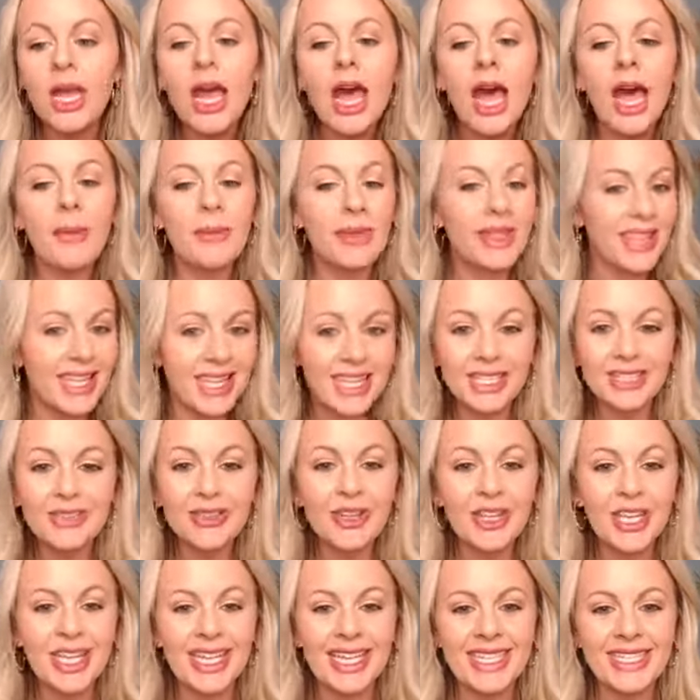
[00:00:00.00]
I think it's
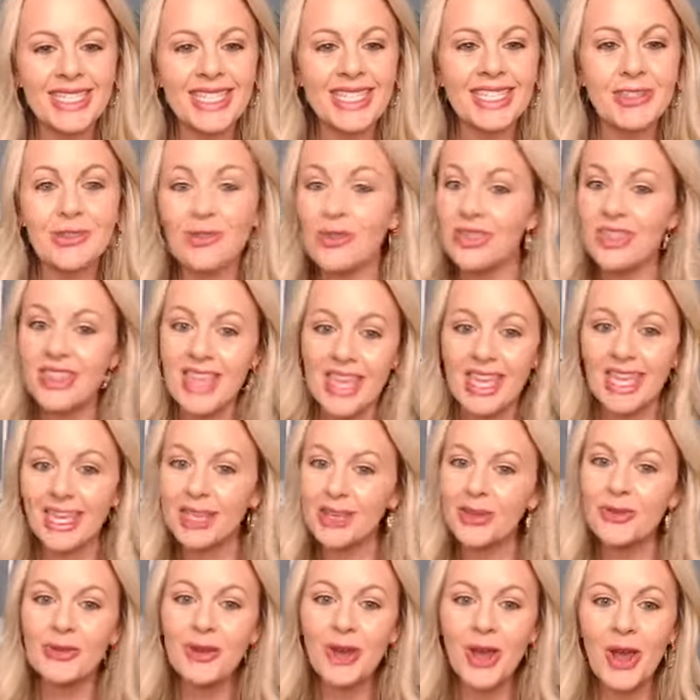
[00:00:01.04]
really easy to think
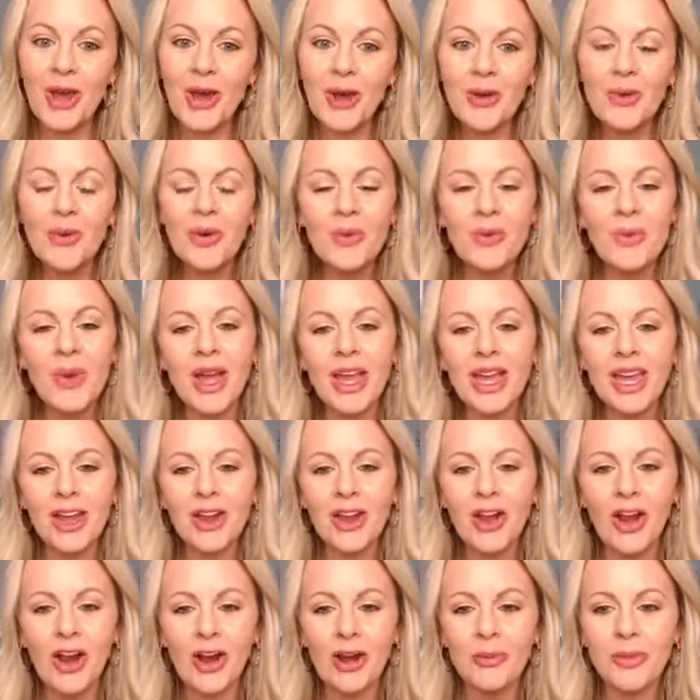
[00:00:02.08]
you know what a
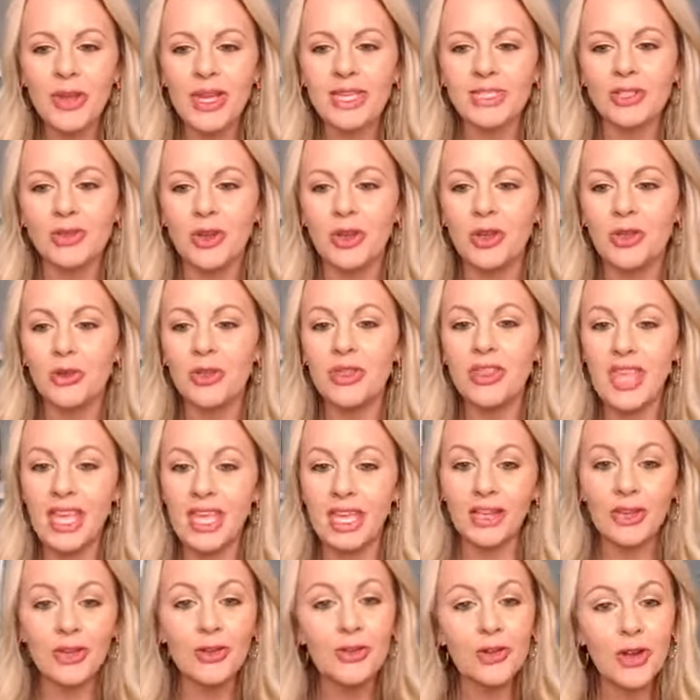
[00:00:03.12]
carb is, or you think
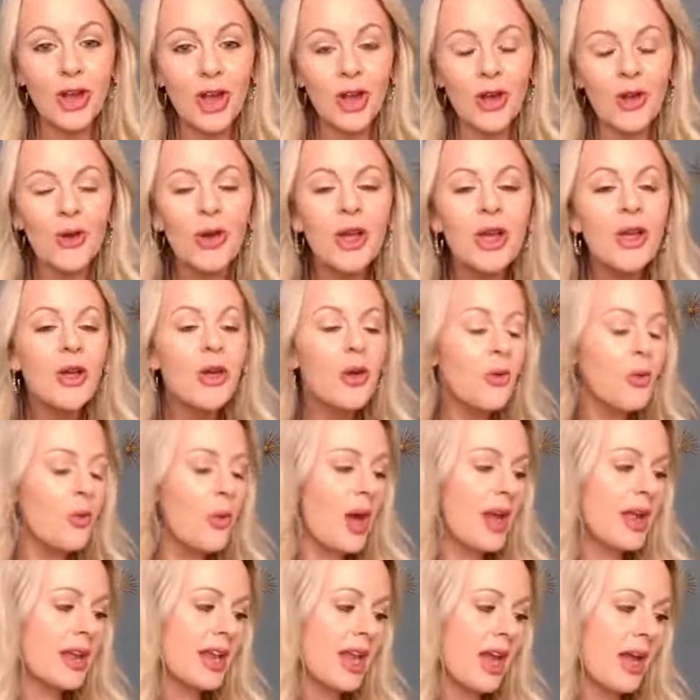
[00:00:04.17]
you know
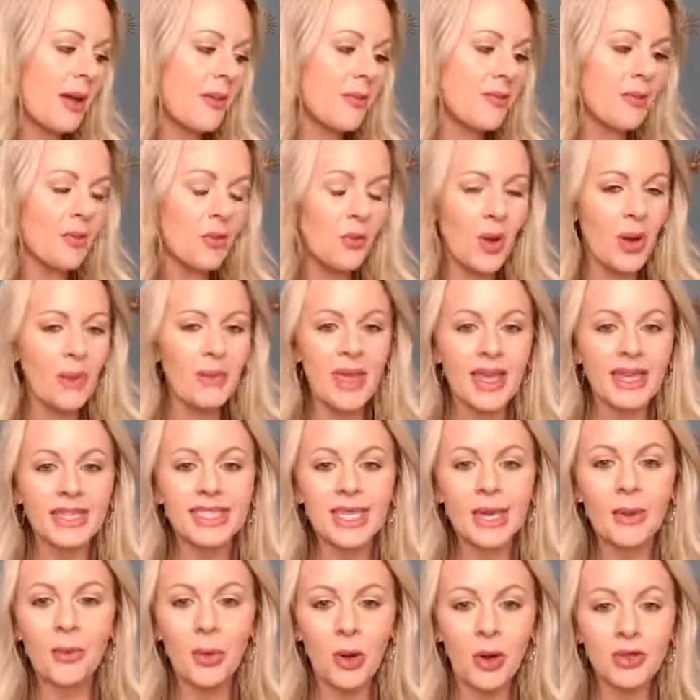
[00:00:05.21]
what makes
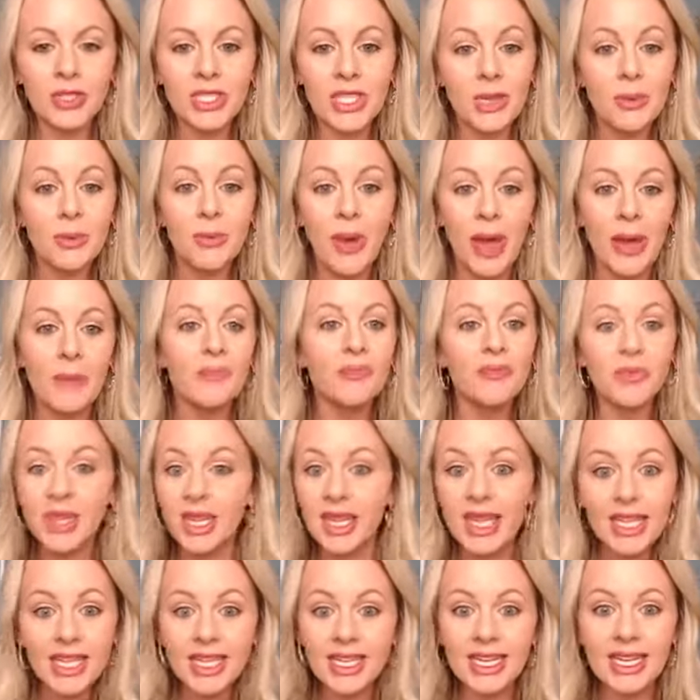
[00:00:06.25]
up protein, but
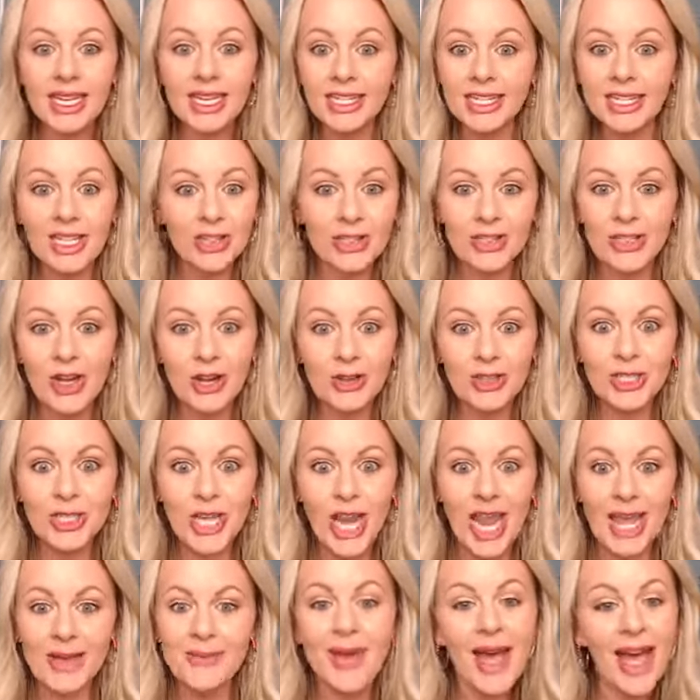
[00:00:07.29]
there's no
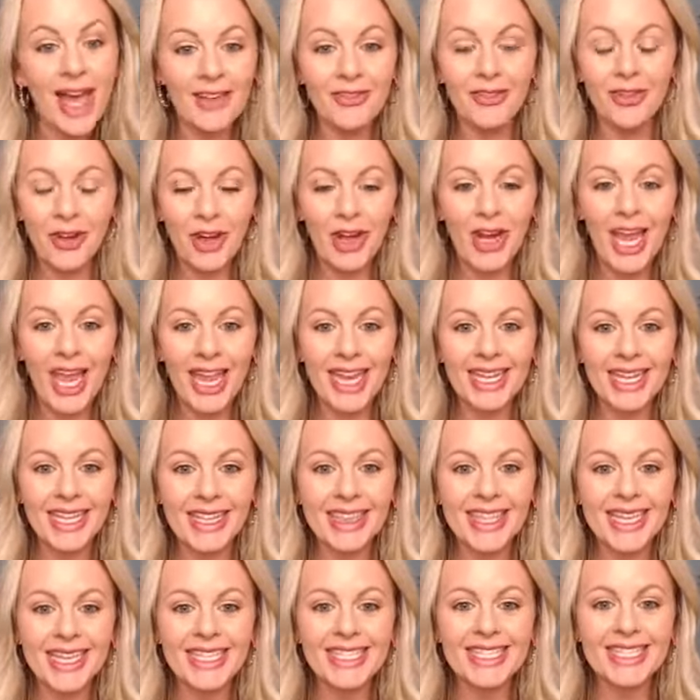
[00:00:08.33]
shame. I've created
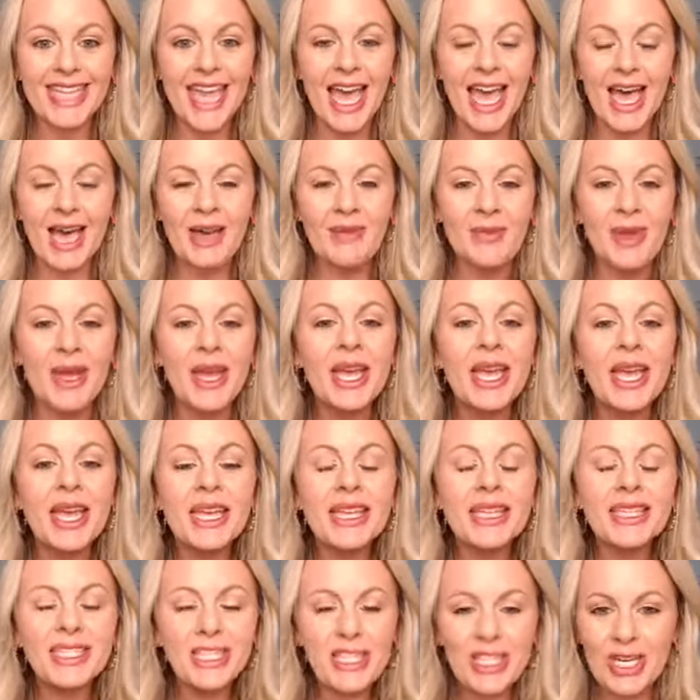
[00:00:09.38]
this
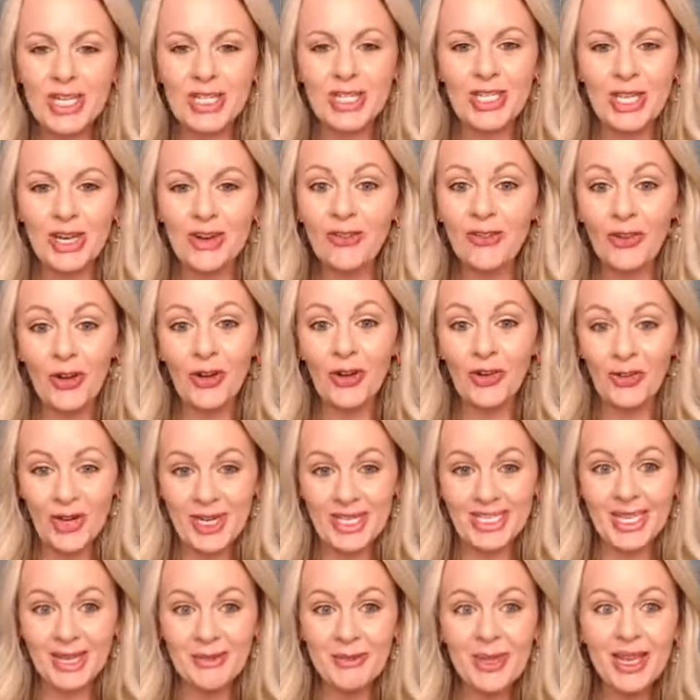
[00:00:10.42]
cheat sheet for a
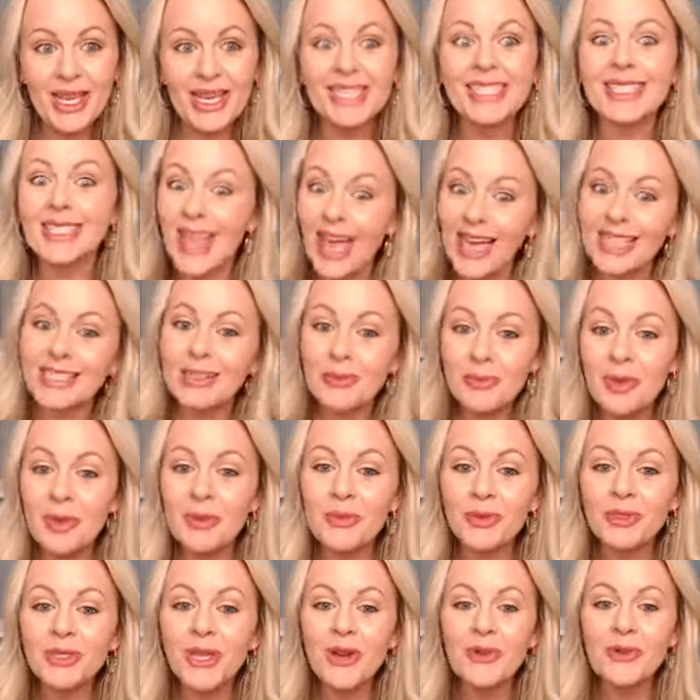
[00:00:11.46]
reason, because lots of
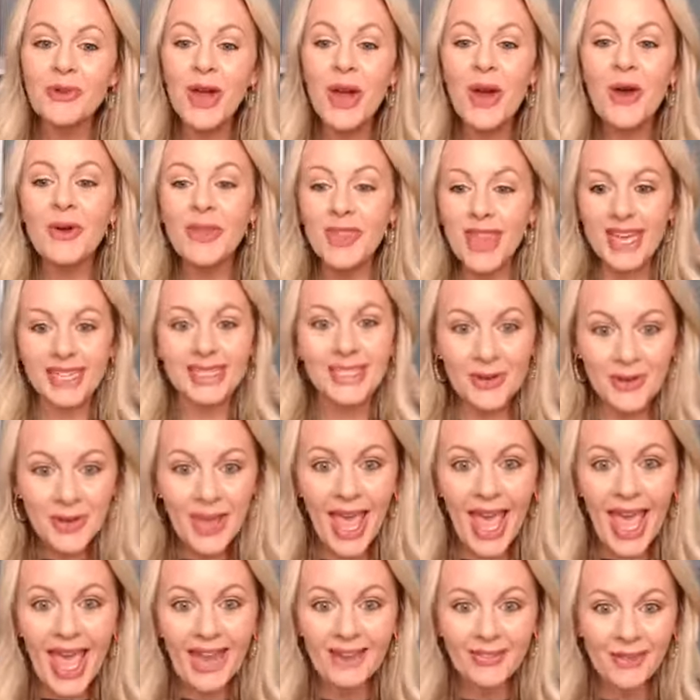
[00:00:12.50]
people don't know, and that's
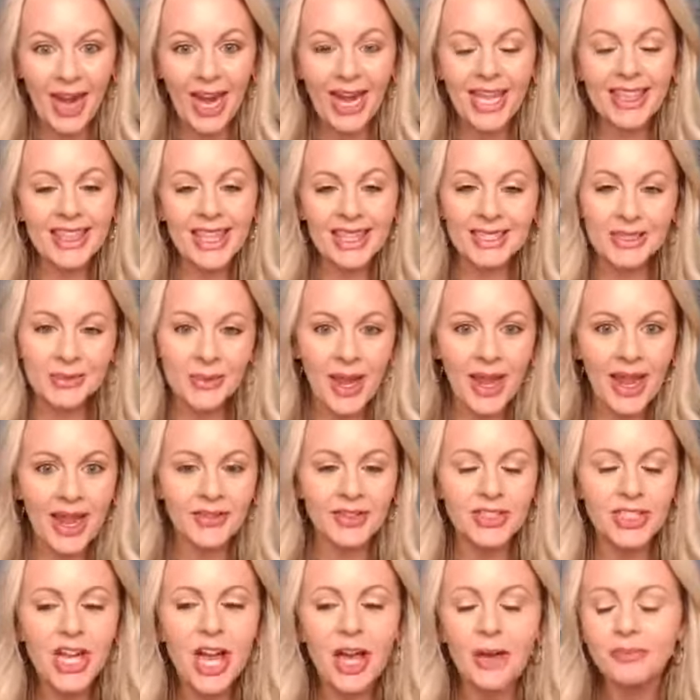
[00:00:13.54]
okay, right? That's why I have a
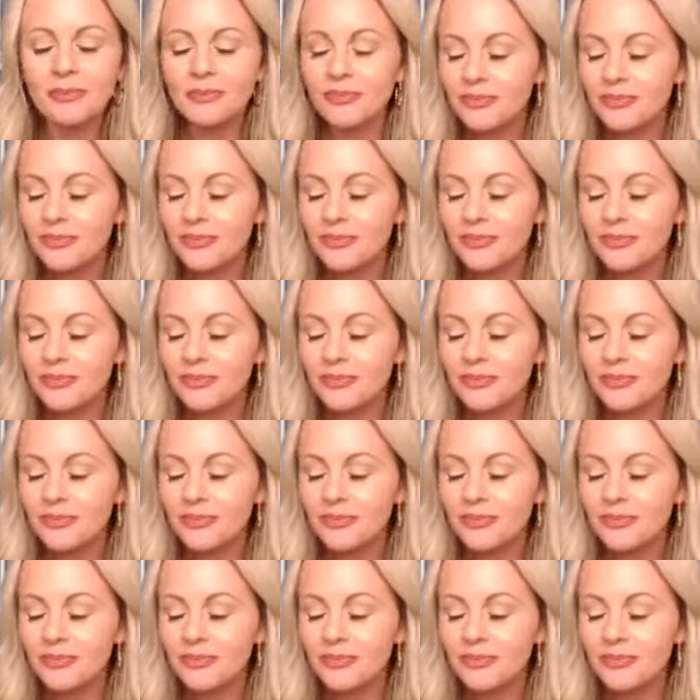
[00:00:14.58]
job.